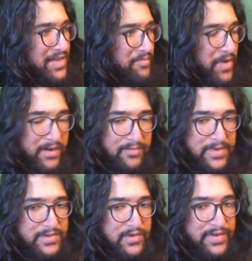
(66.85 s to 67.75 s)
the competitive
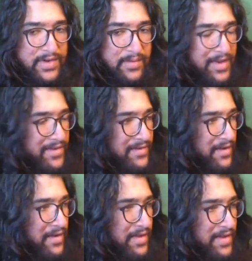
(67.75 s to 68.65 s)
build Dorkster
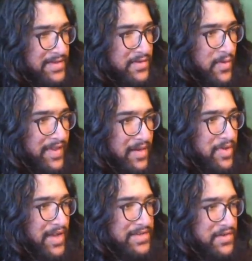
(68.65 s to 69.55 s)
because I think it's the one that
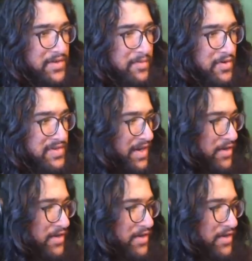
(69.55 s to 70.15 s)
applies to you the most,